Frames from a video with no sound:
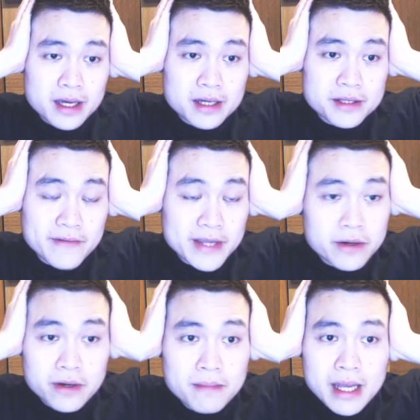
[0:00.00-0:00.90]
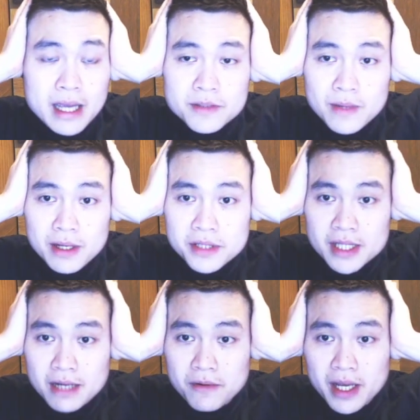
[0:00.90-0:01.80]
The video may as well
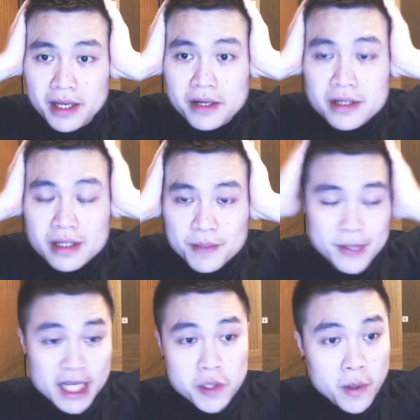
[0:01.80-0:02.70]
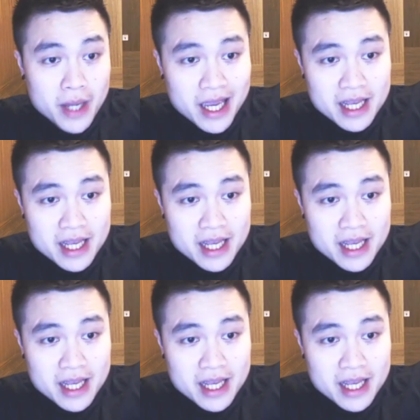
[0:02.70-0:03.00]
start right here, but it's okay.